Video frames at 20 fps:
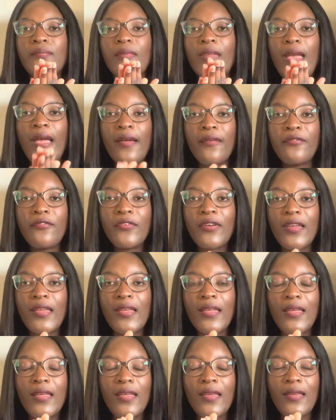
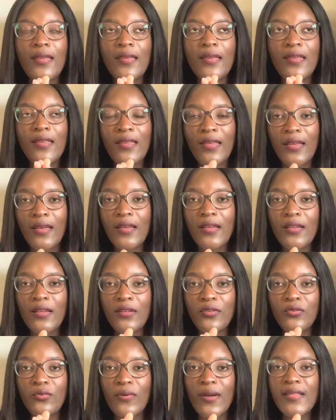every year
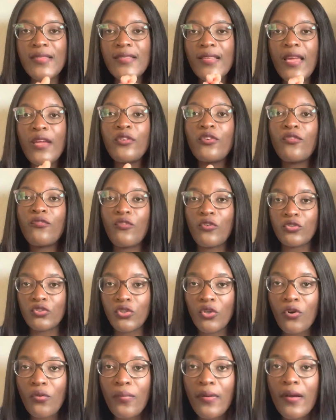towards the end of
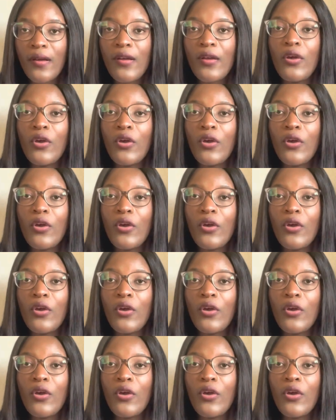October,